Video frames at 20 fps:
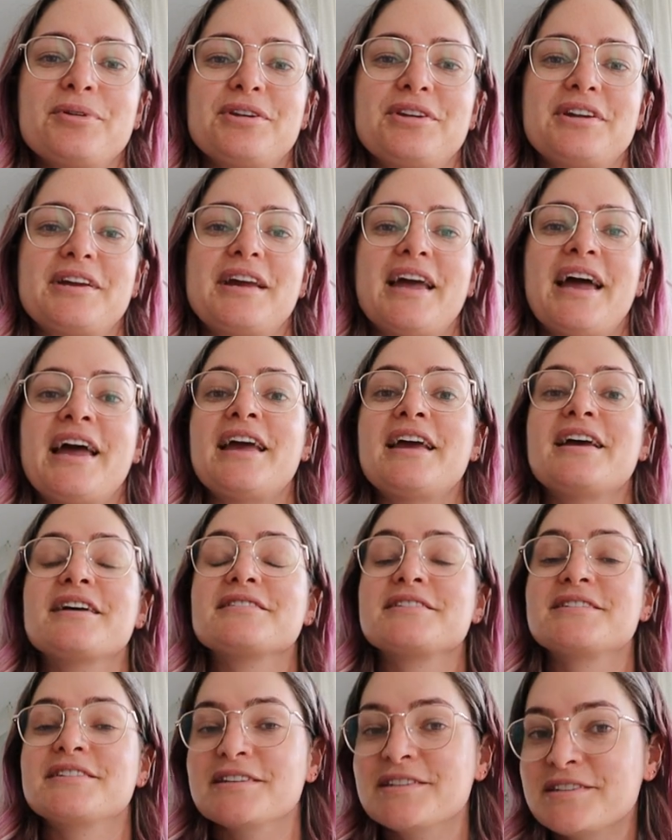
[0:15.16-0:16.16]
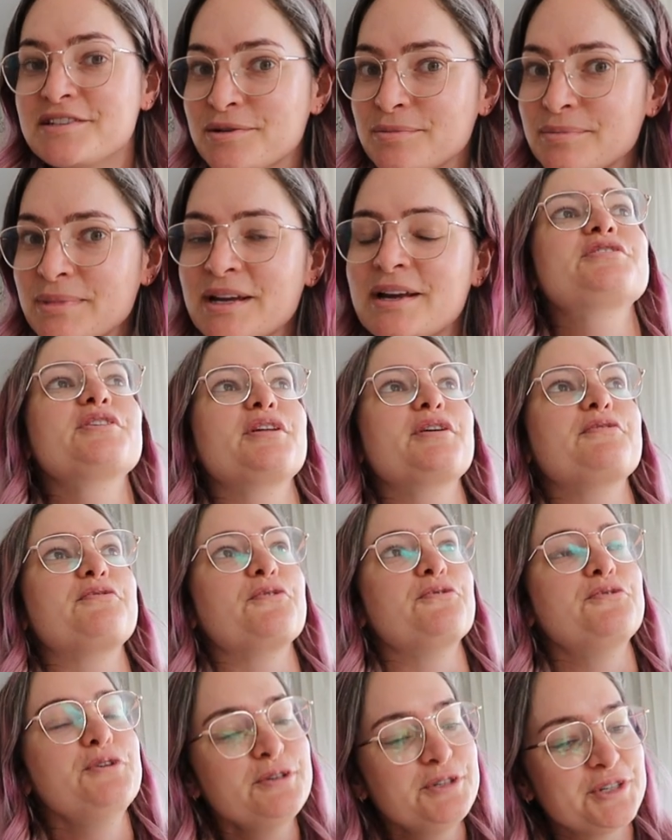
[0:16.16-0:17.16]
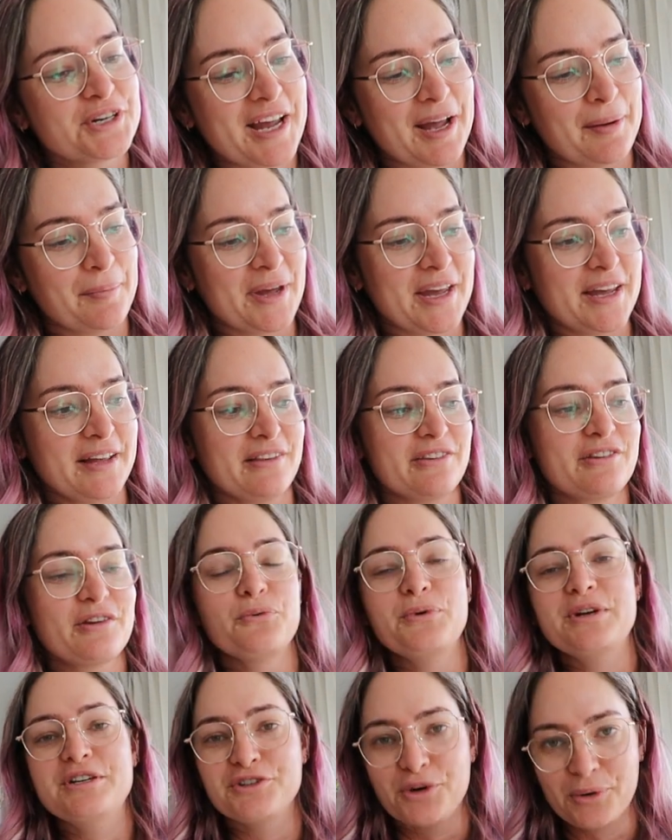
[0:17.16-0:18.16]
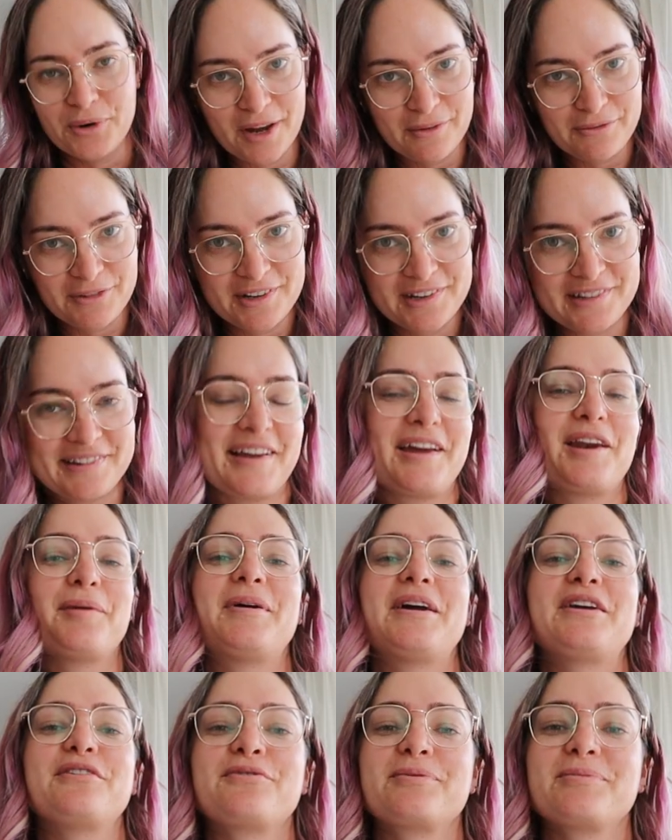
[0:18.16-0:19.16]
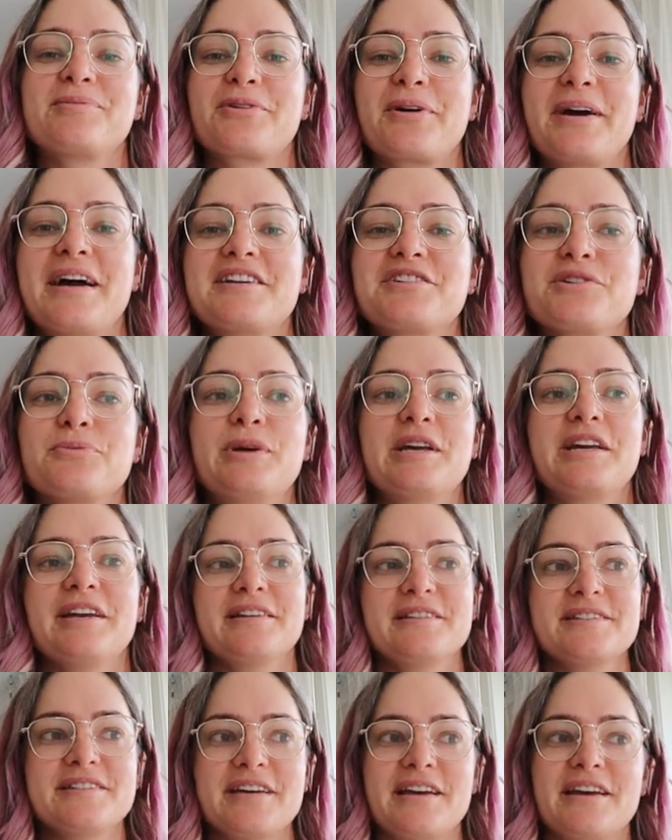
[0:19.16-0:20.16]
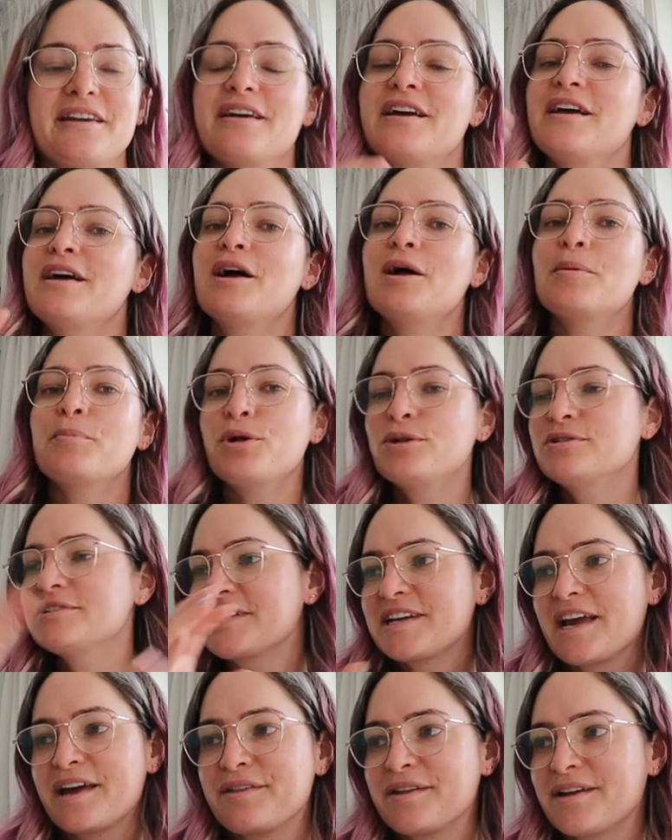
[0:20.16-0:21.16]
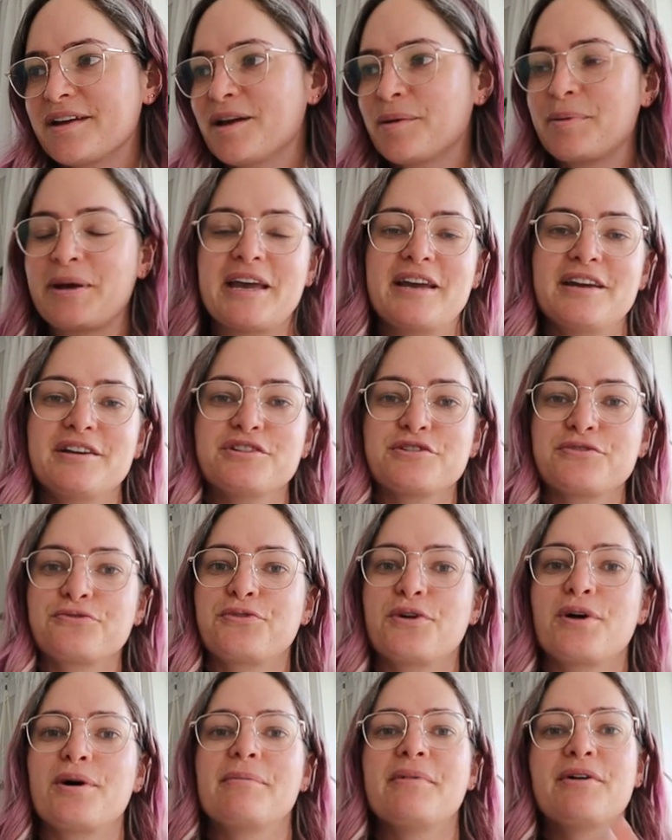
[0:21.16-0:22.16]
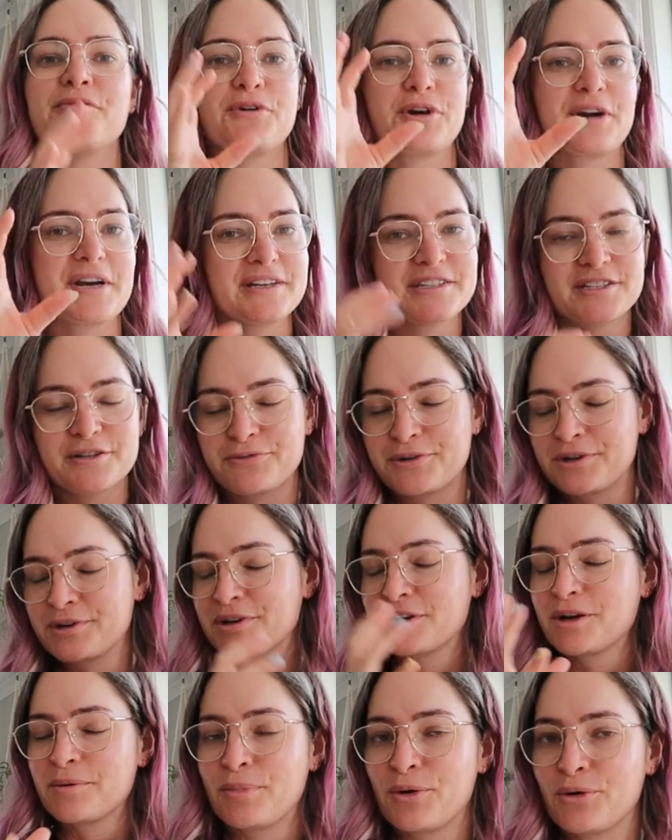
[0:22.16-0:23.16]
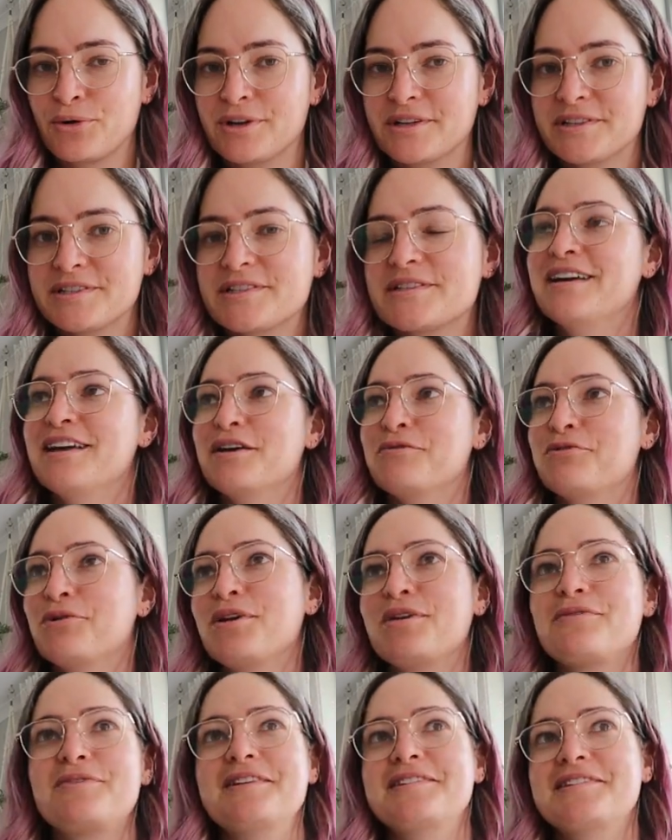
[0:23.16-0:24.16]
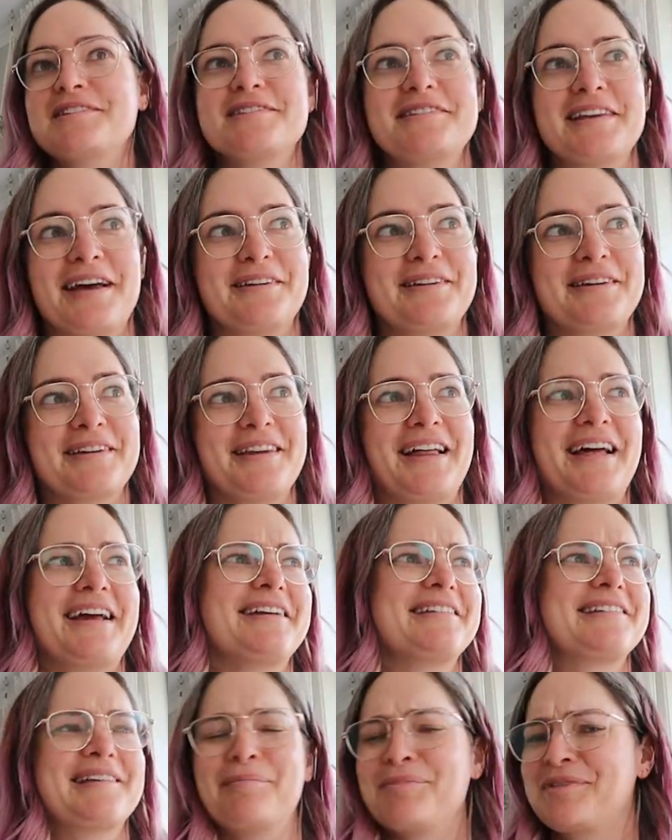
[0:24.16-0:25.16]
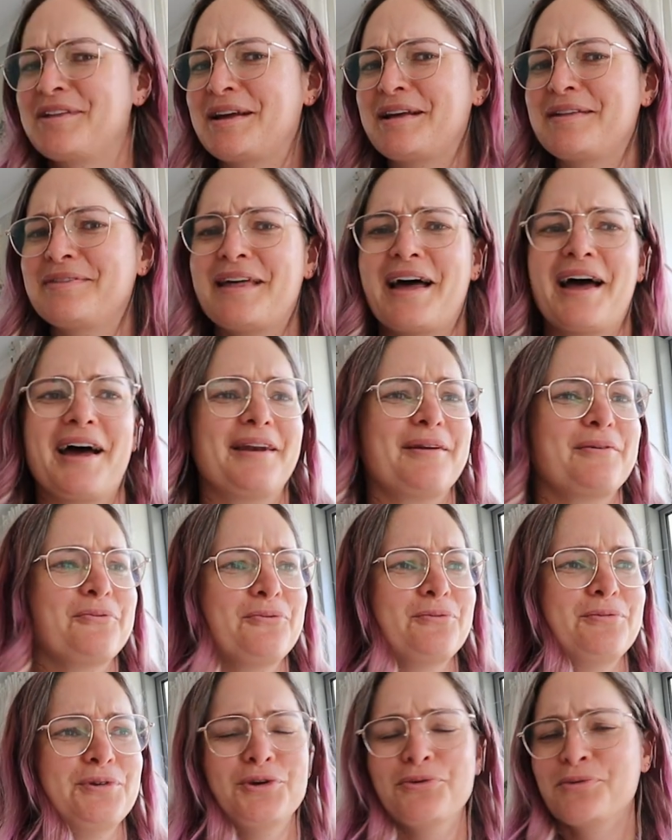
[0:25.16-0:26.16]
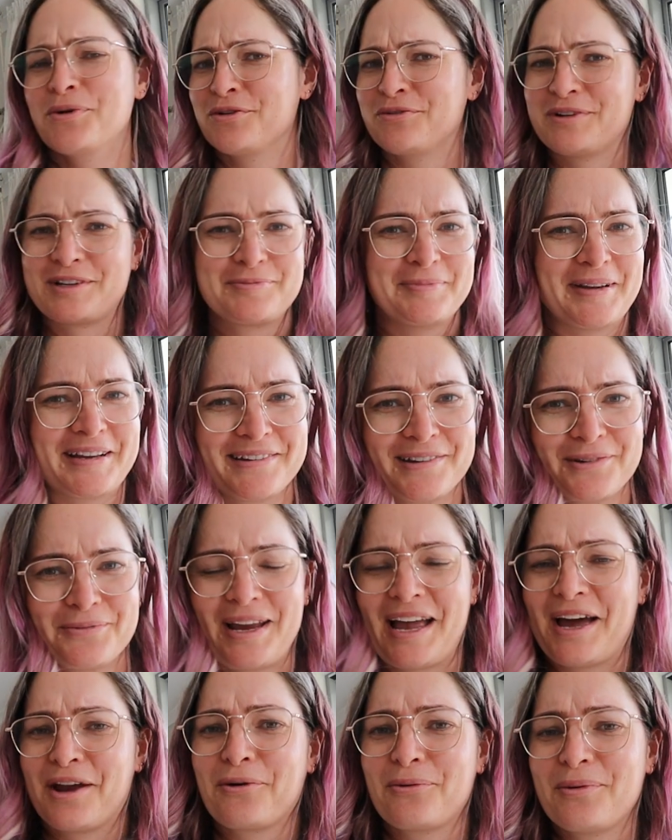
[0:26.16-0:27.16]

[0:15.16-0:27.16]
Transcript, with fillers: building a system so that for future campaigns, we don't have to design a page from scratch and we can instead pull together a page from various different components. If all of this is sounding like something that you would have expected we had